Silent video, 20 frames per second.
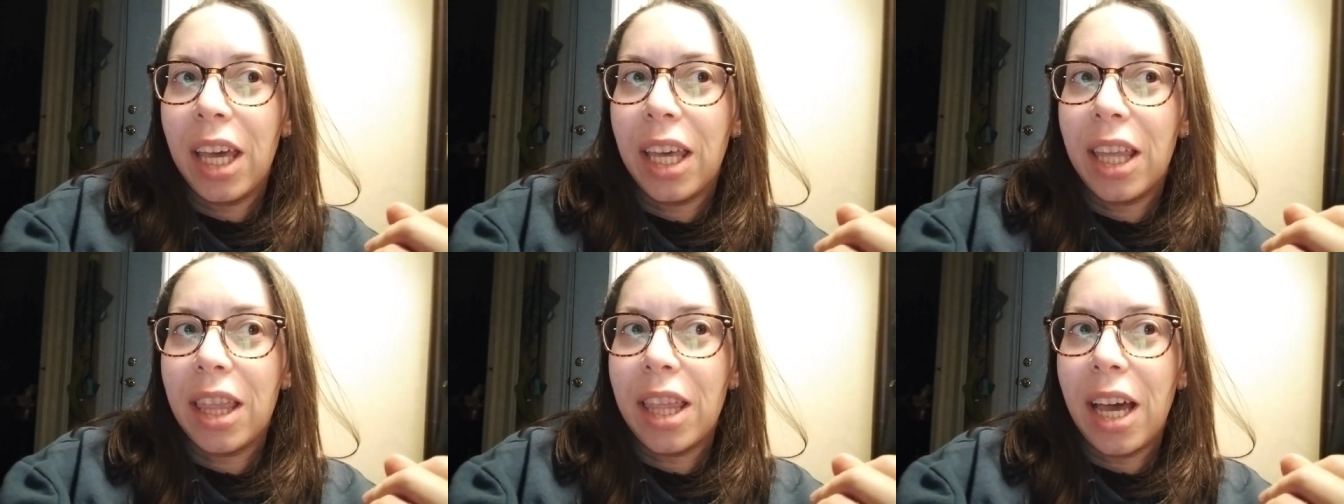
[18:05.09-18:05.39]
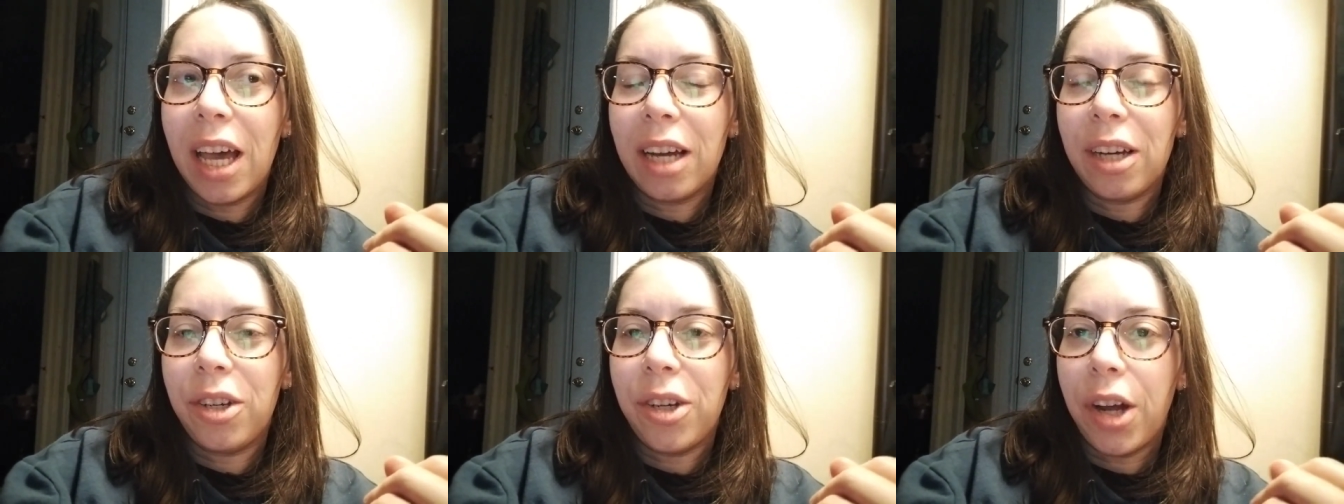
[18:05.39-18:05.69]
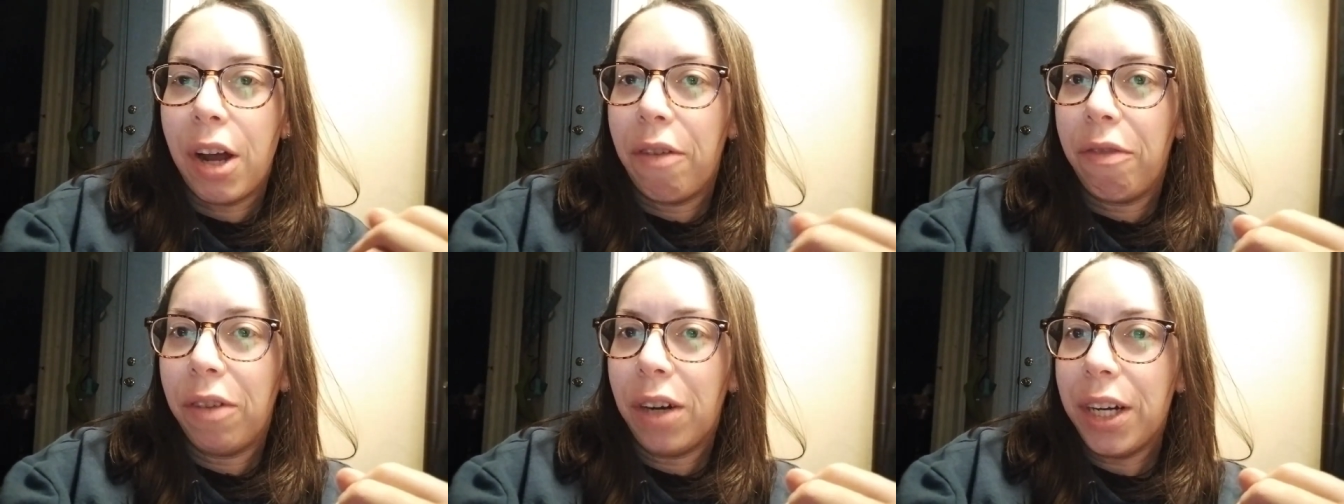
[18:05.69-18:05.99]
that
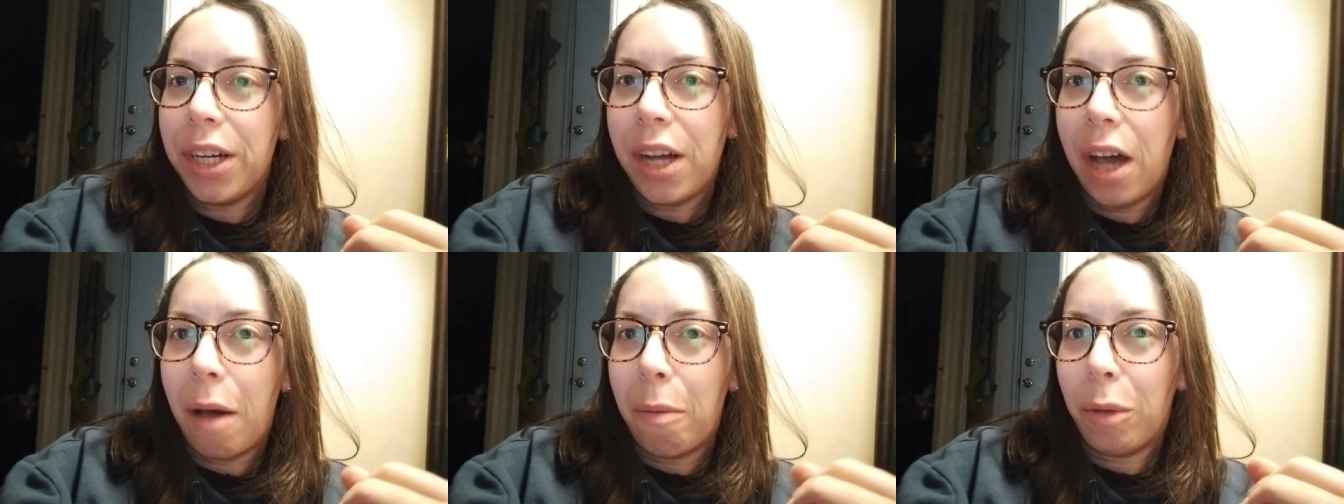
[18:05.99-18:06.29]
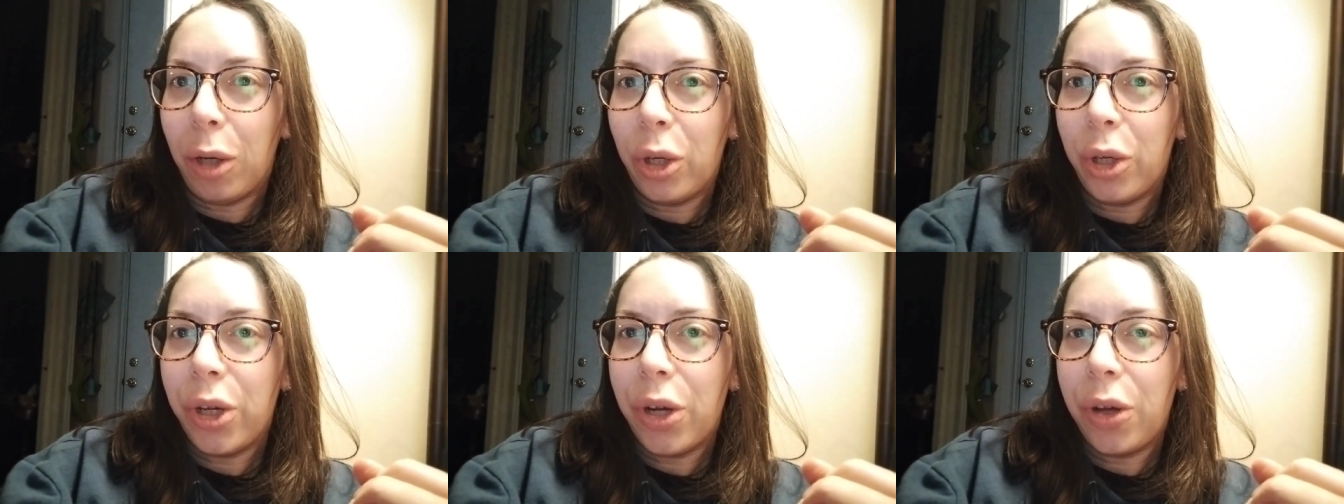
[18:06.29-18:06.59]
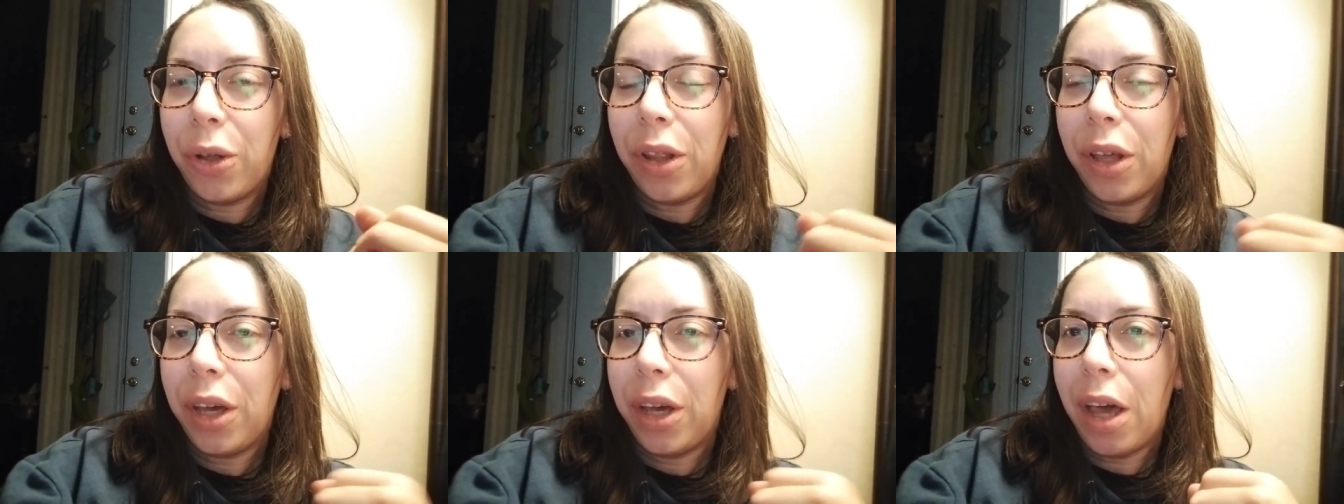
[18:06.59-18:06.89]
Jeffrey Dahmer show
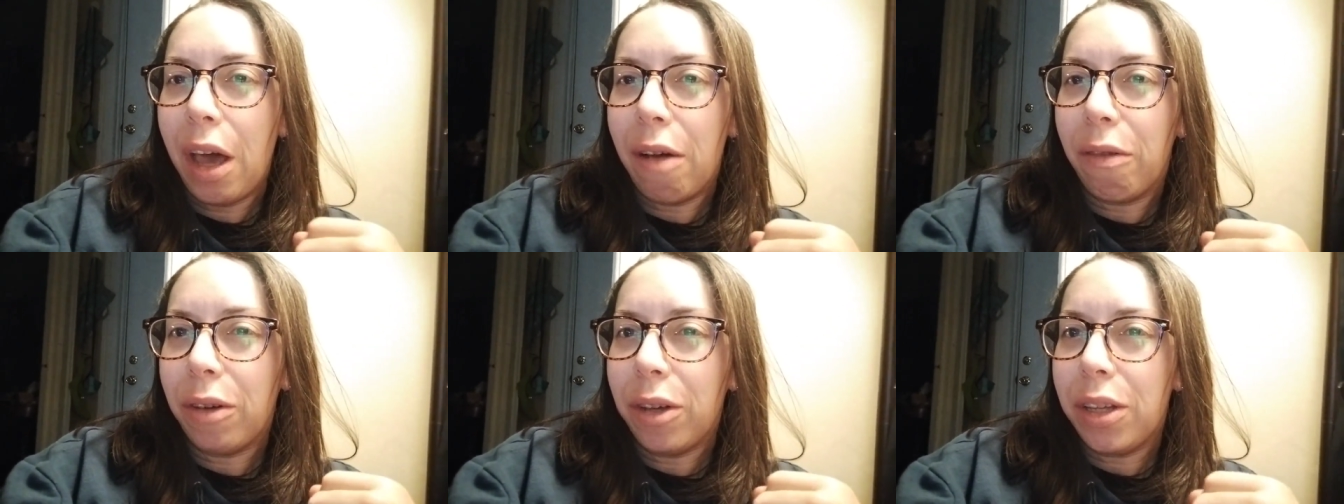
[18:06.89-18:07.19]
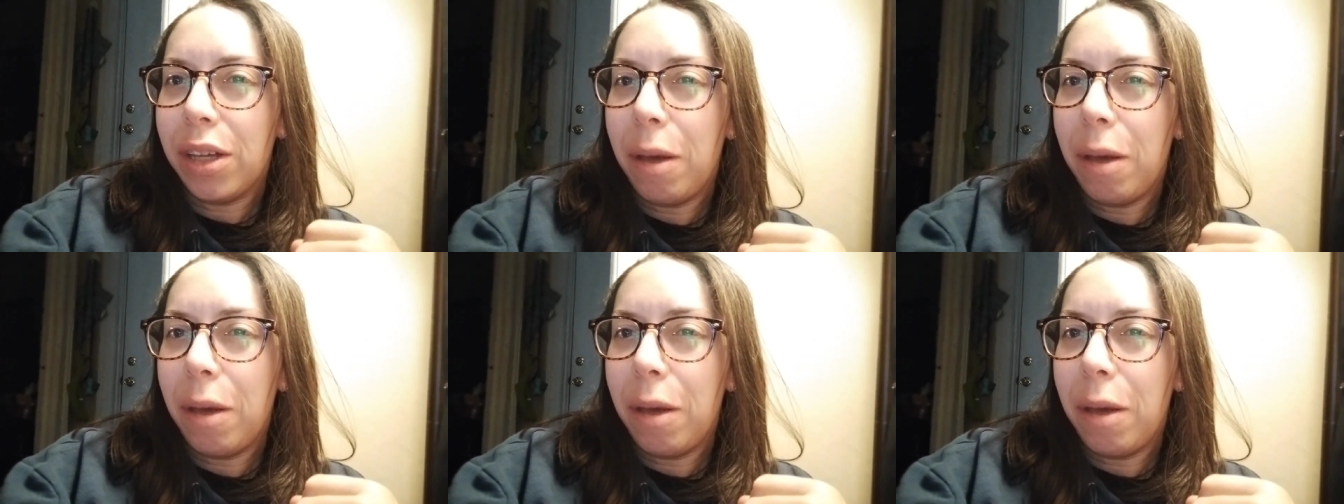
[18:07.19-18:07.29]
that got really